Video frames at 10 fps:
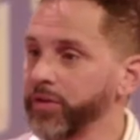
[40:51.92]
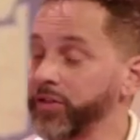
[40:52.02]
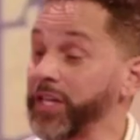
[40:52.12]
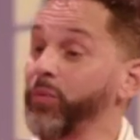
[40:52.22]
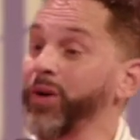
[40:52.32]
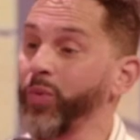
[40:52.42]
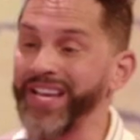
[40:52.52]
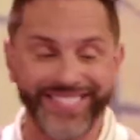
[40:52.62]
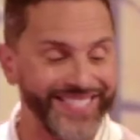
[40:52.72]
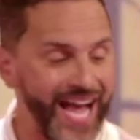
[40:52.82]
See, when
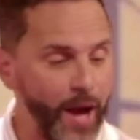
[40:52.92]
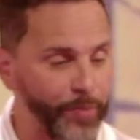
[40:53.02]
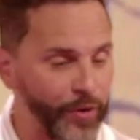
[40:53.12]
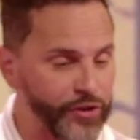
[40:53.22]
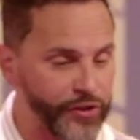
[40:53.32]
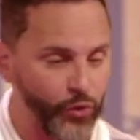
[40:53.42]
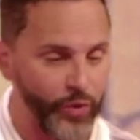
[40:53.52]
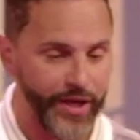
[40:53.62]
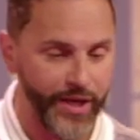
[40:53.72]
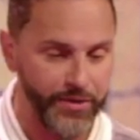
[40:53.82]
we stop
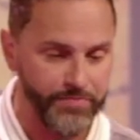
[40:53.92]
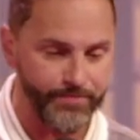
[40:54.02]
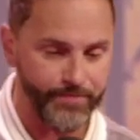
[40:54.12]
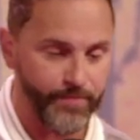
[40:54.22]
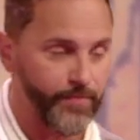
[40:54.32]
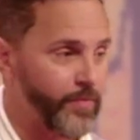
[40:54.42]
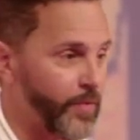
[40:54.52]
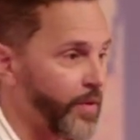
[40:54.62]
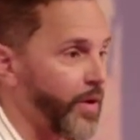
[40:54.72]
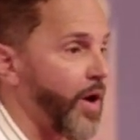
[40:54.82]
pursuing him,
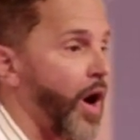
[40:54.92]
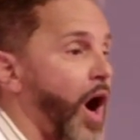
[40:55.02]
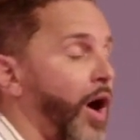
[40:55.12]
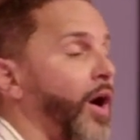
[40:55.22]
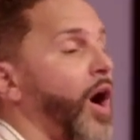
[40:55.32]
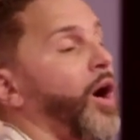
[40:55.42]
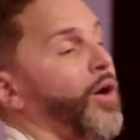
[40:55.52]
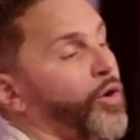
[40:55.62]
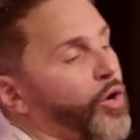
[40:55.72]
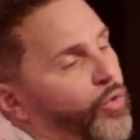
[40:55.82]
our
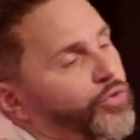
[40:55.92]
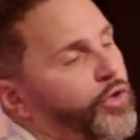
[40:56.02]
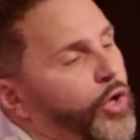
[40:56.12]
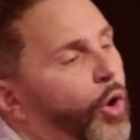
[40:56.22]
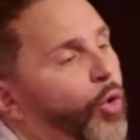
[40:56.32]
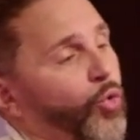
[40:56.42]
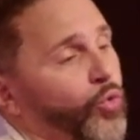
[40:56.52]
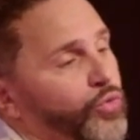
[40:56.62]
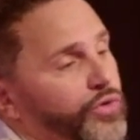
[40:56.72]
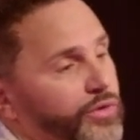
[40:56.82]
heart goes
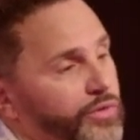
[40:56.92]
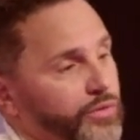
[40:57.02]
cold.